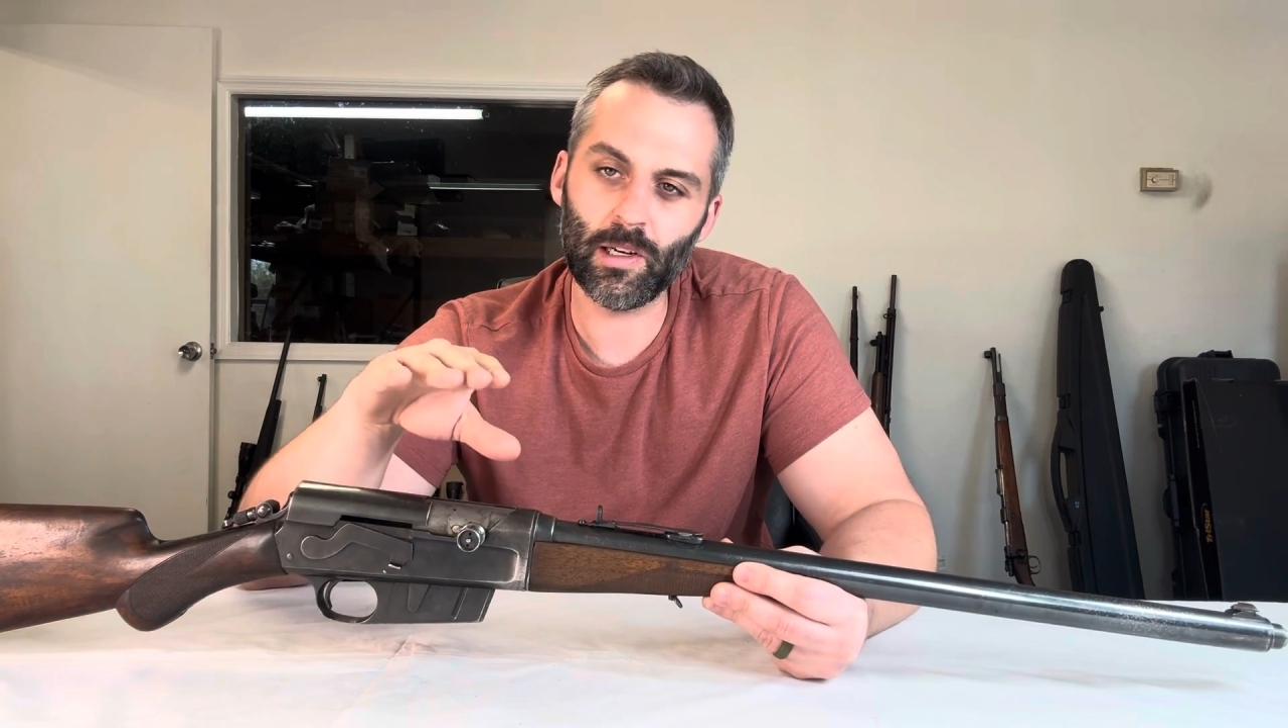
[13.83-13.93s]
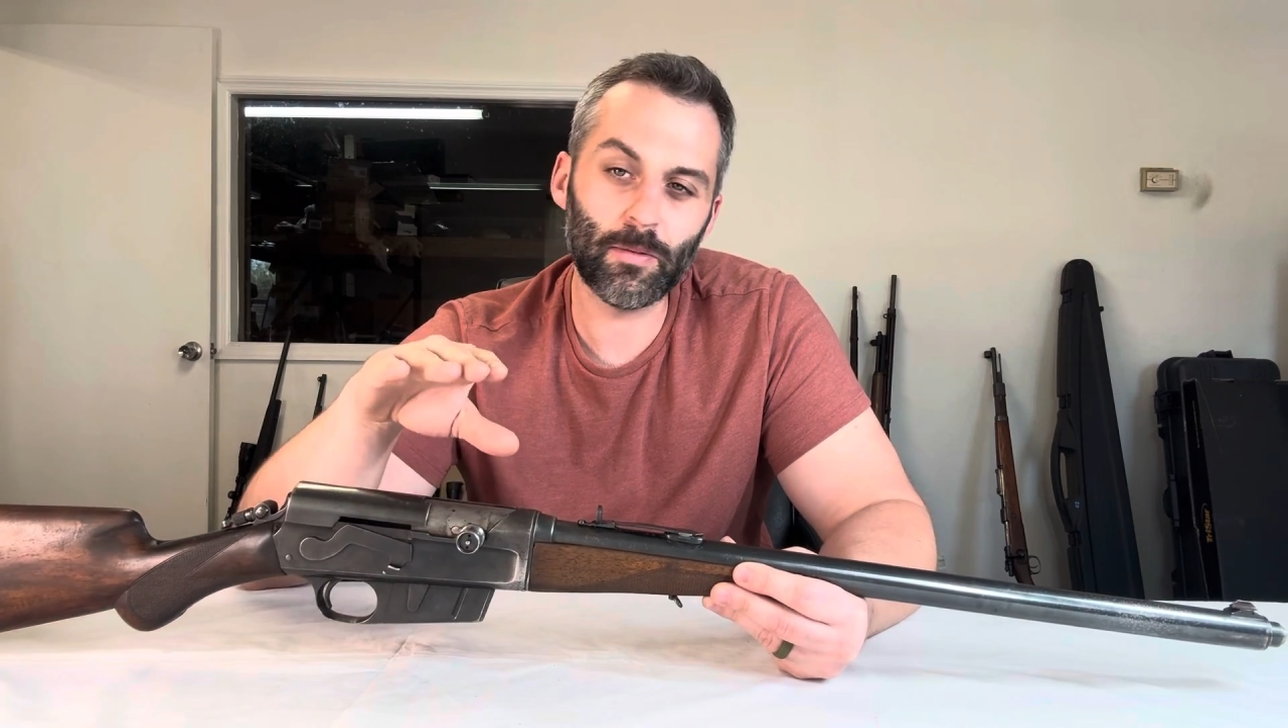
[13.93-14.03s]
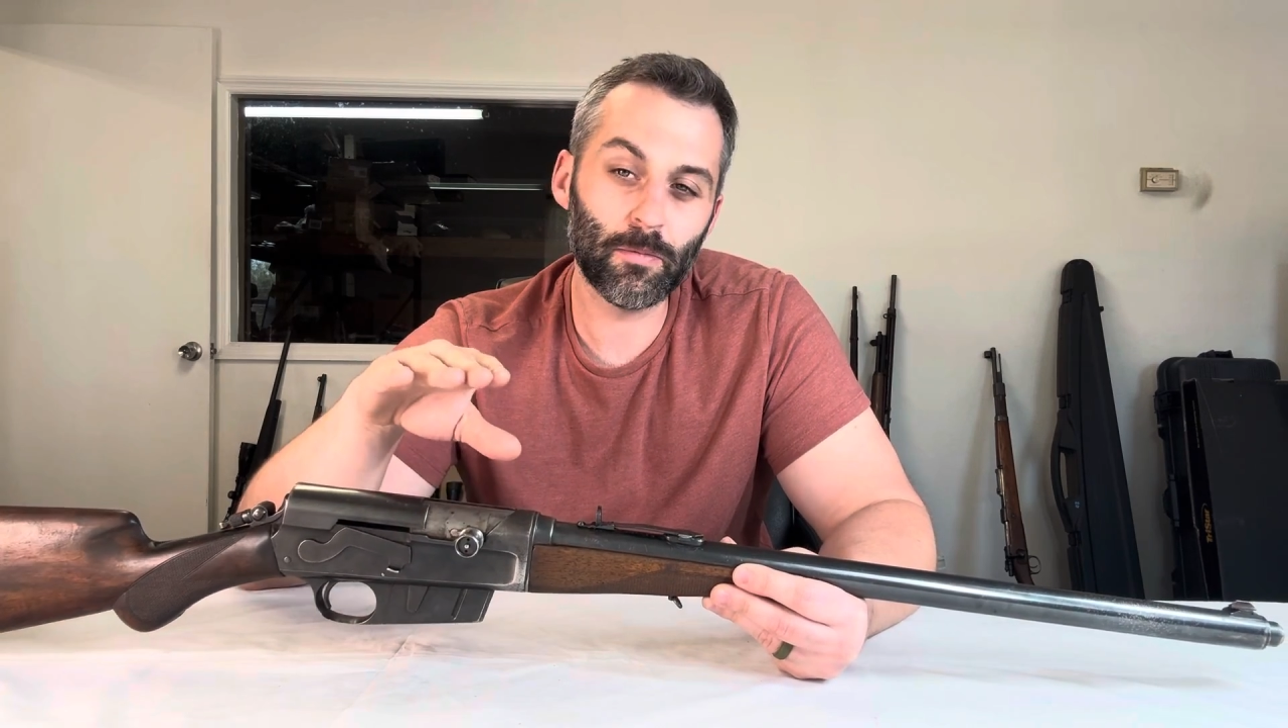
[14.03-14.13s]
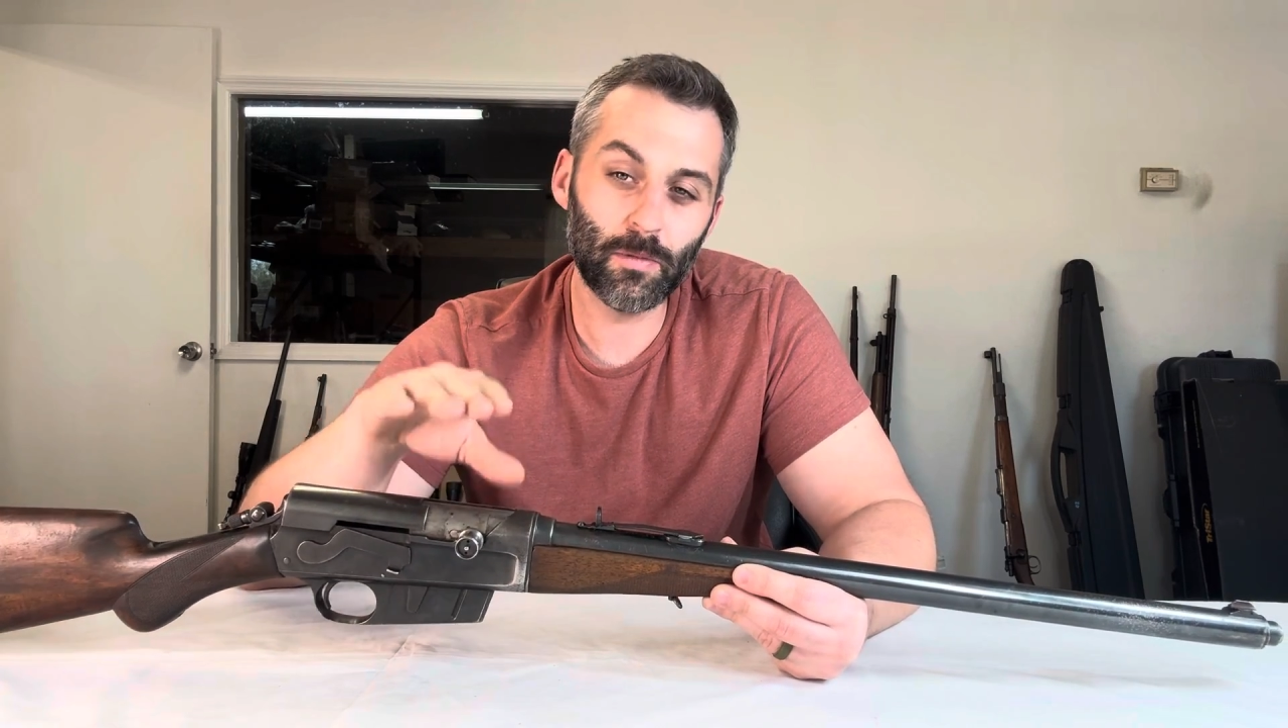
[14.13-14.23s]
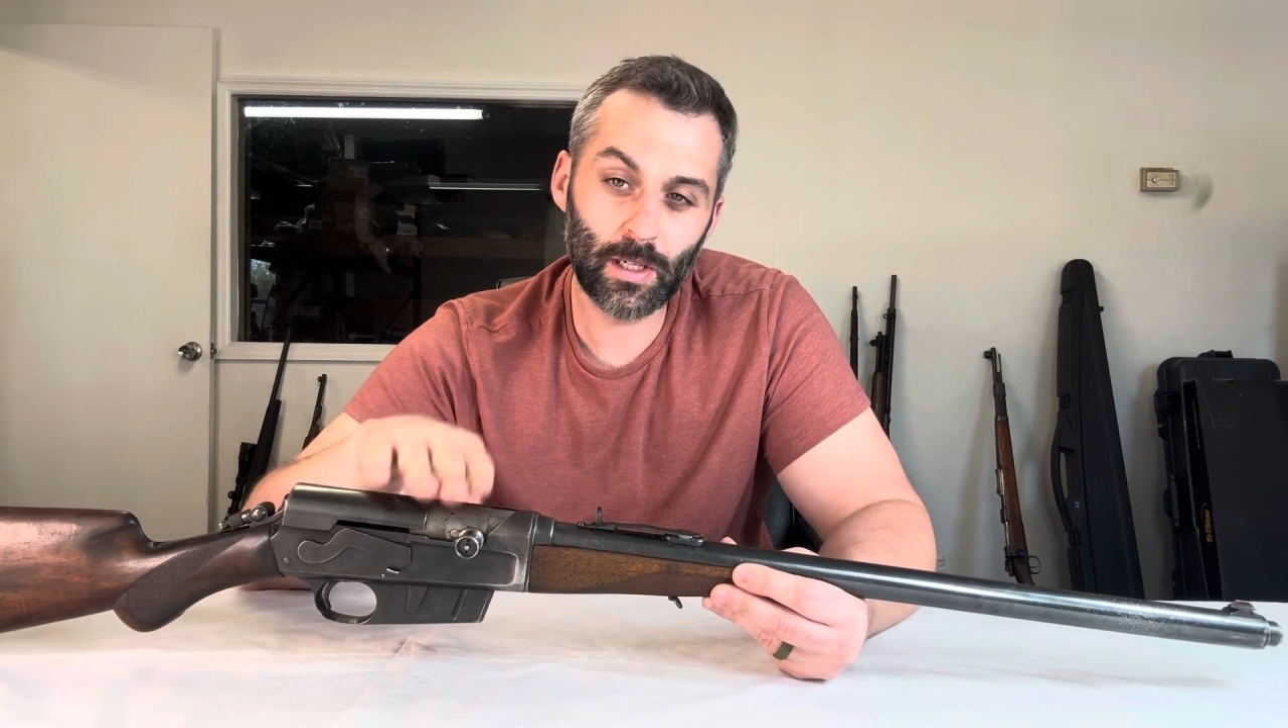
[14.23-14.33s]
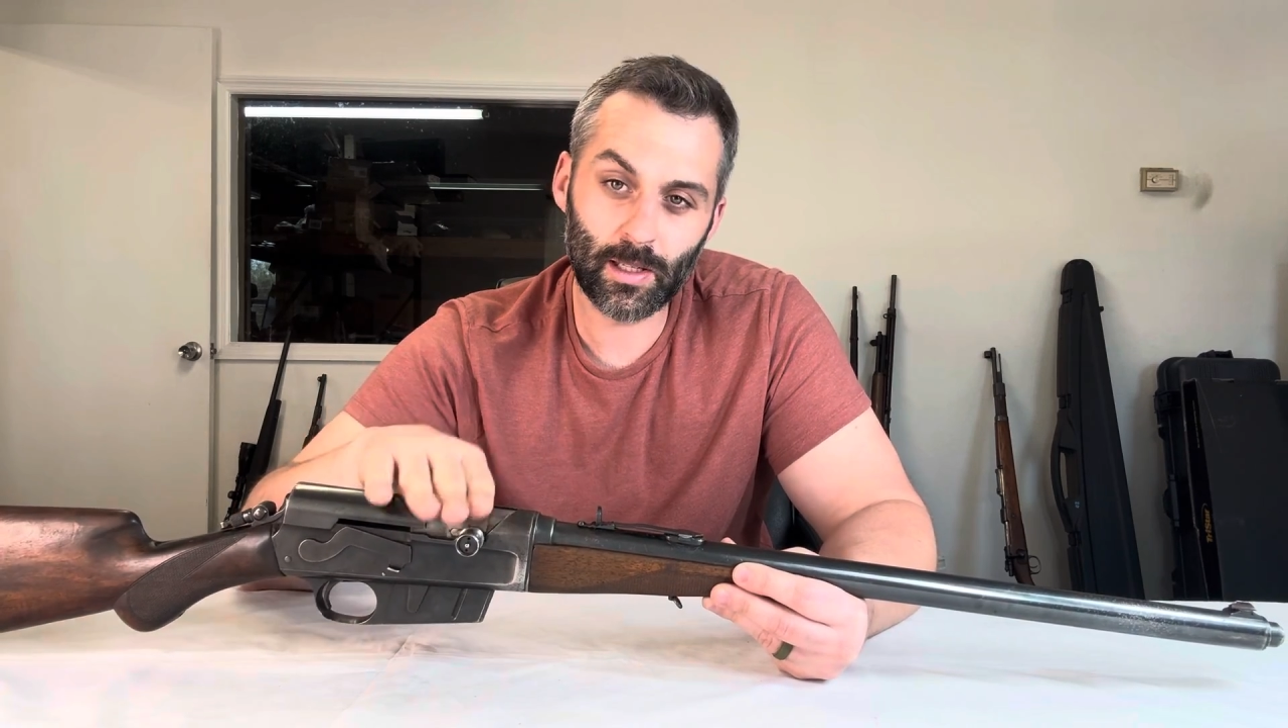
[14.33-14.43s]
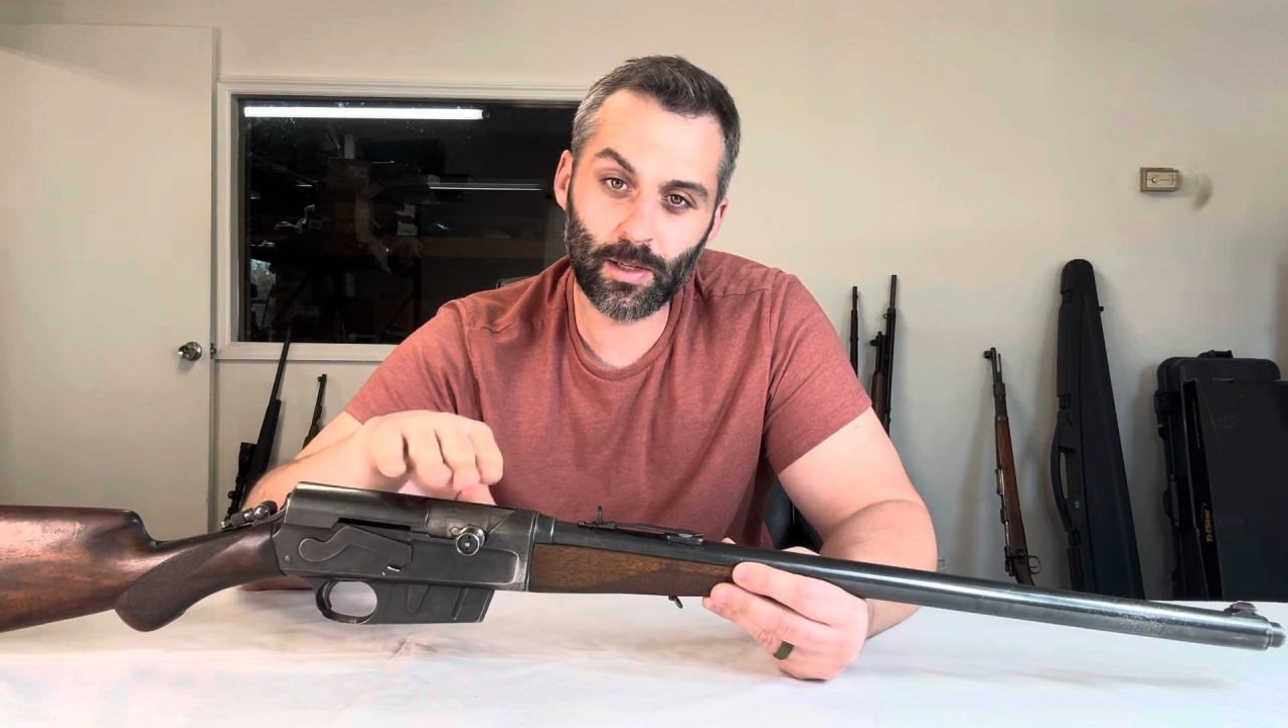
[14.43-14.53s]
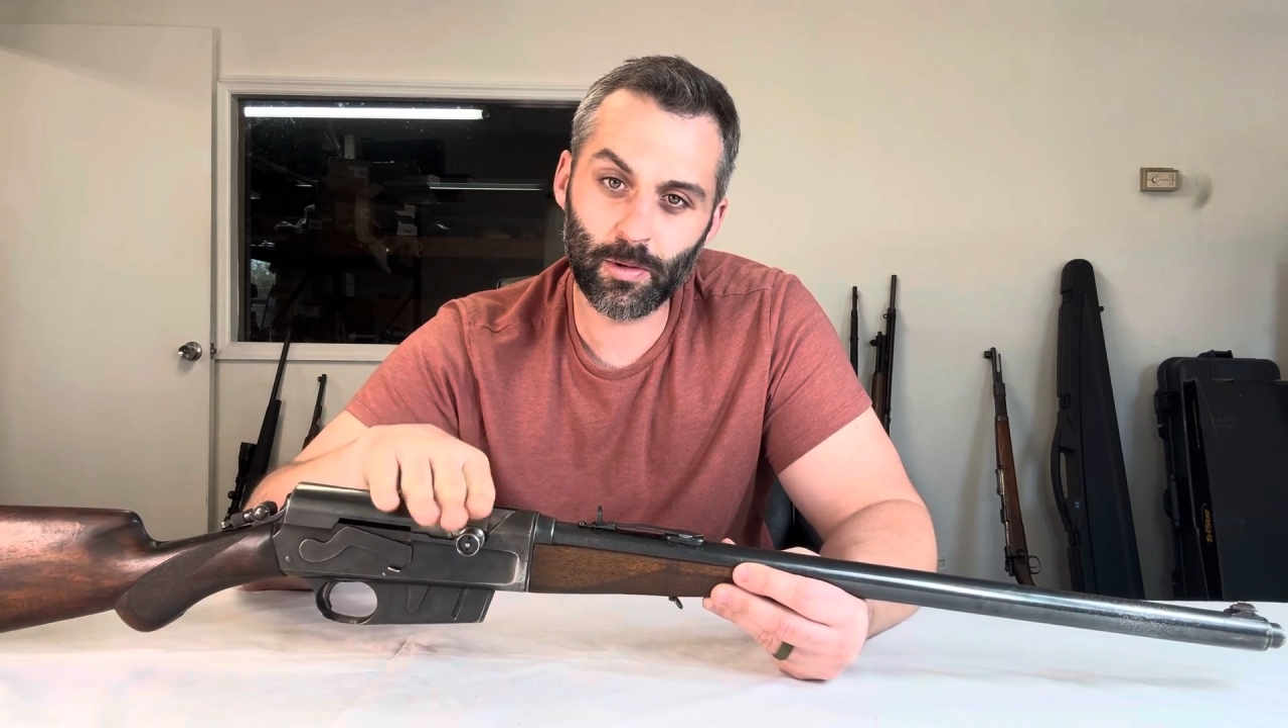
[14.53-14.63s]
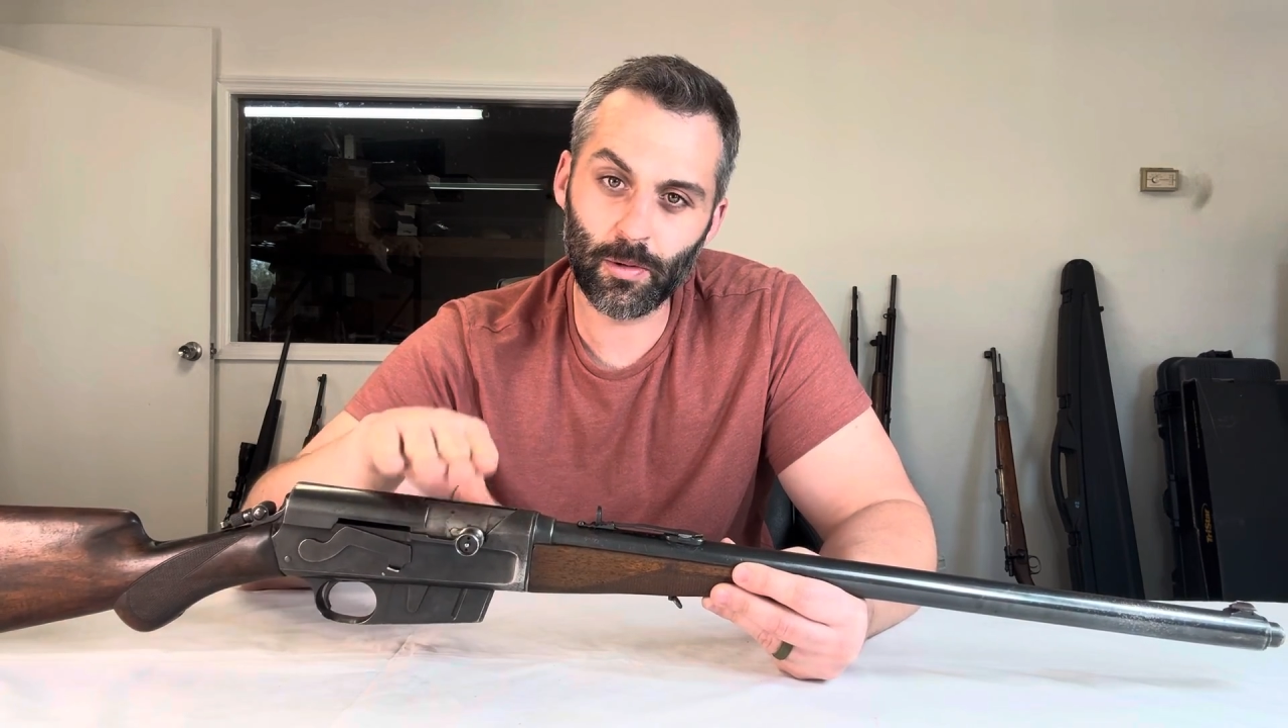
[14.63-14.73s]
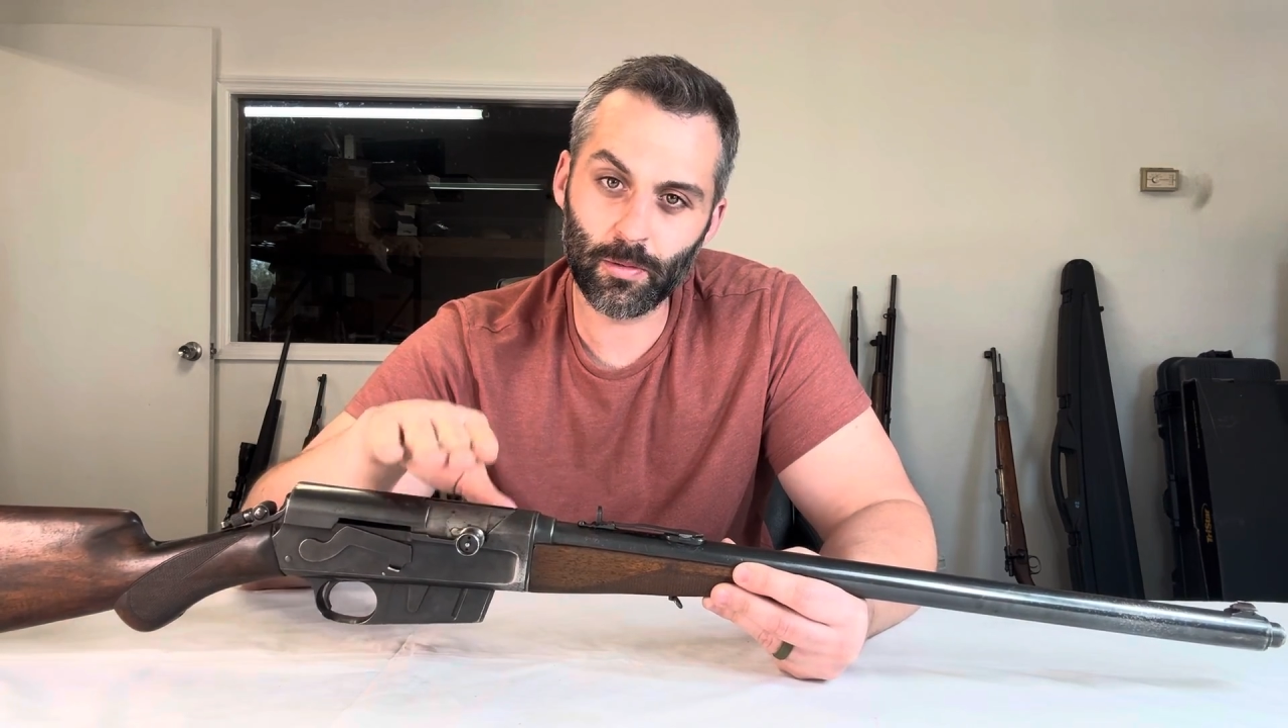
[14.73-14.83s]
a really
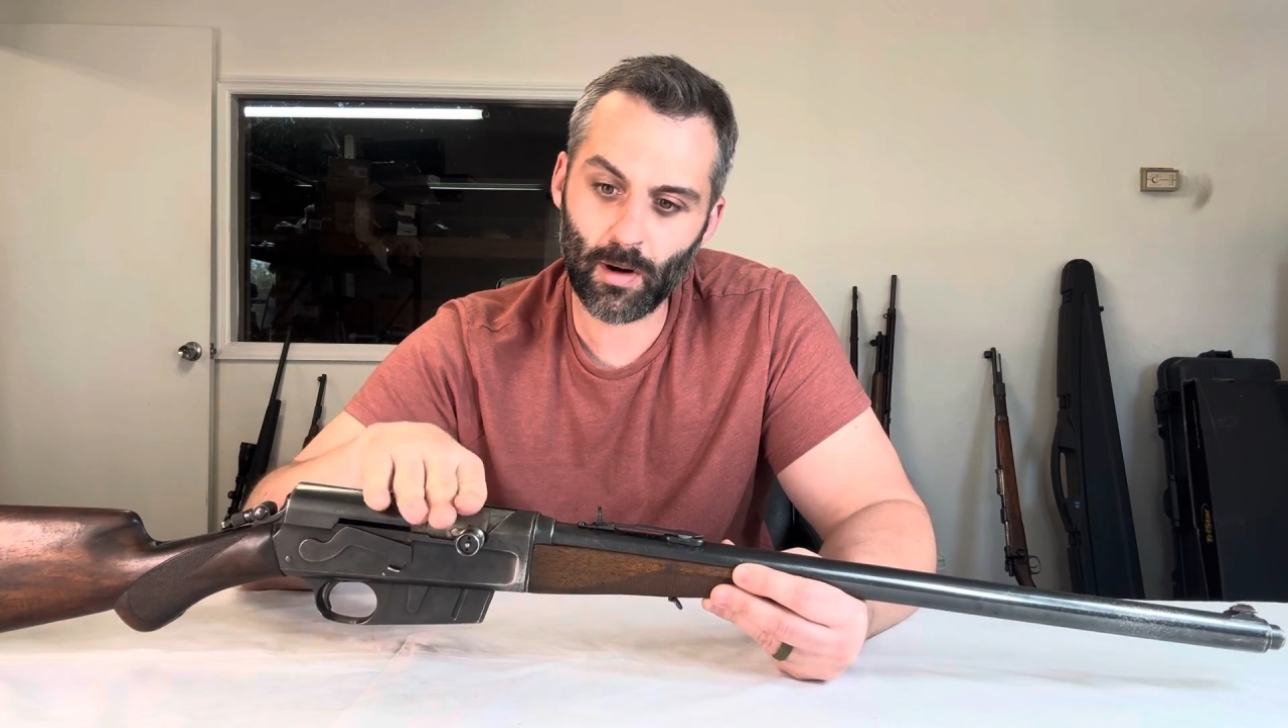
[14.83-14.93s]
cool